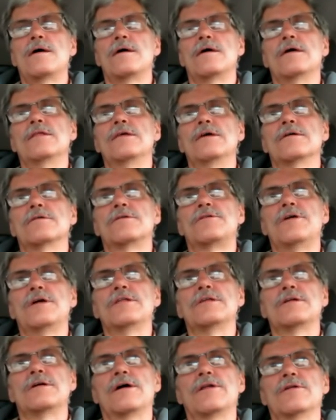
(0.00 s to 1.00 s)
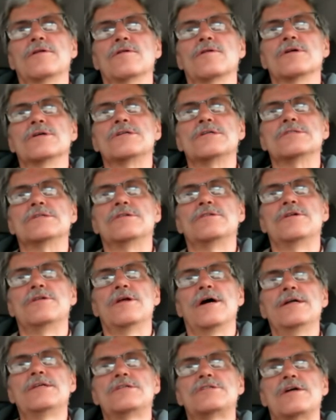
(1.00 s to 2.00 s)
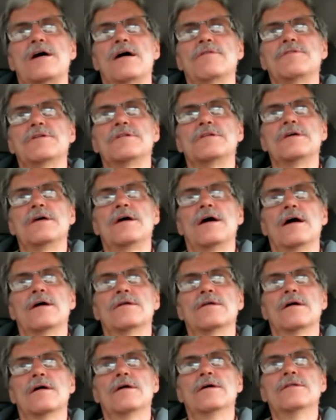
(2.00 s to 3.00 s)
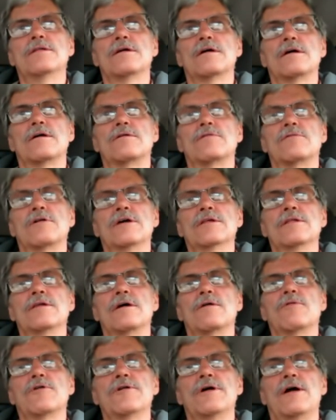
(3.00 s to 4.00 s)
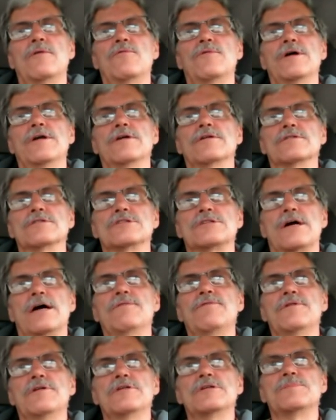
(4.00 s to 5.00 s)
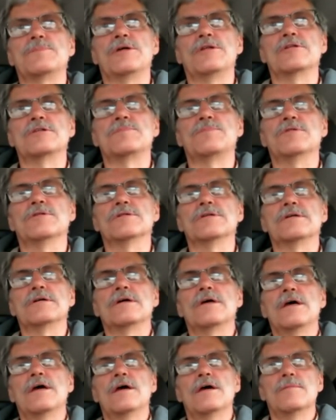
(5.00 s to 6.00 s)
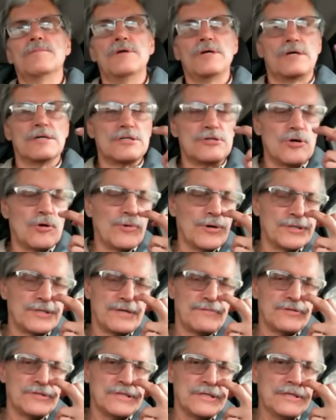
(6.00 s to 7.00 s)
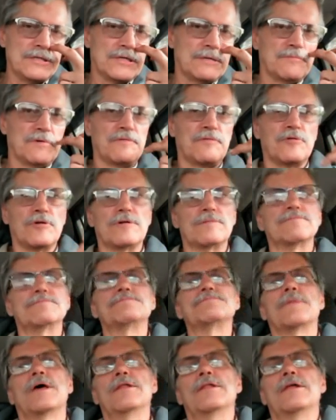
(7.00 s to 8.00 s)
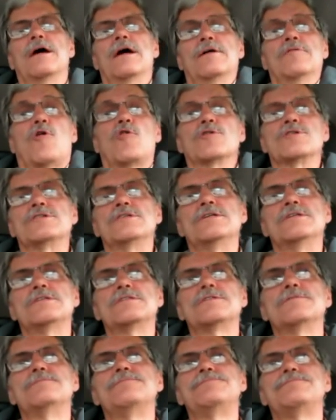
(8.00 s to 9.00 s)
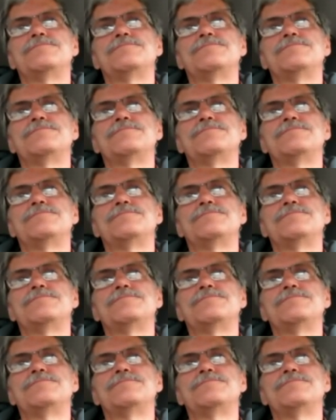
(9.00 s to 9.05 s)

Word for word: And the other thing that I noticed is that the night staff that they had in there in there were not regular staff in this, in this building because no one's ever seen them before and or since.